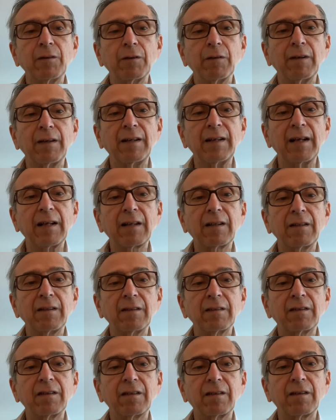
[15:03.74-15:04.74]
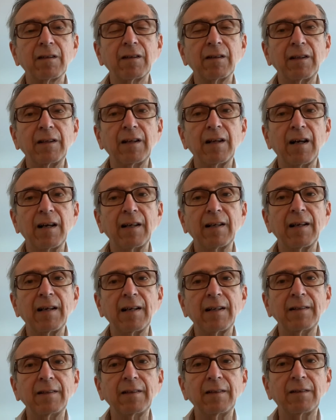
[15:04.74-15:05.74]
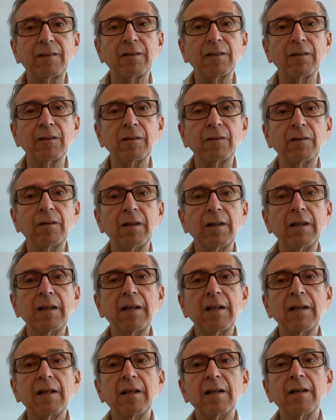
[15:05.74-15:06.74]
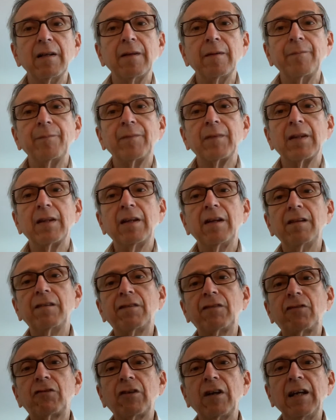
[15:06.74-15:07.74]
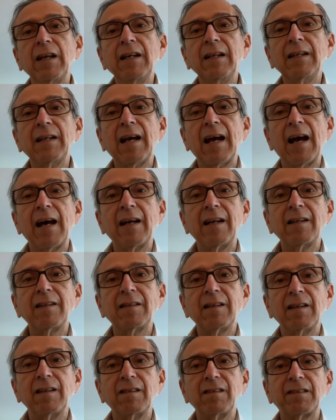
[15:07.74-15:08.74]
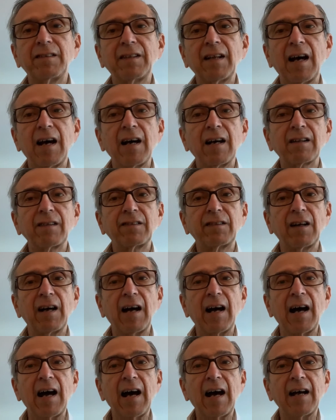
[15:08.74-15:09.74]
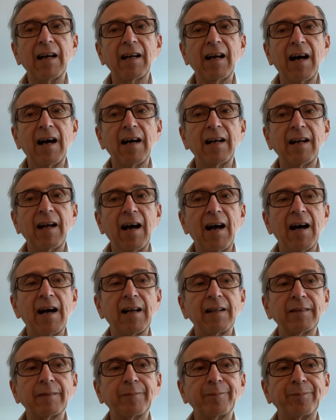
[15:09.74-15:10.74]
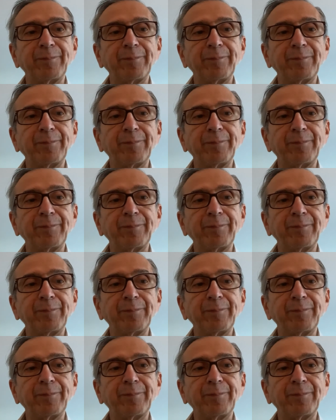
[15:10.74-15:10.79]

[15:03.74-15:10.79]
or a nickel to 39.92. These gene editing stocks are hot, hot, hot.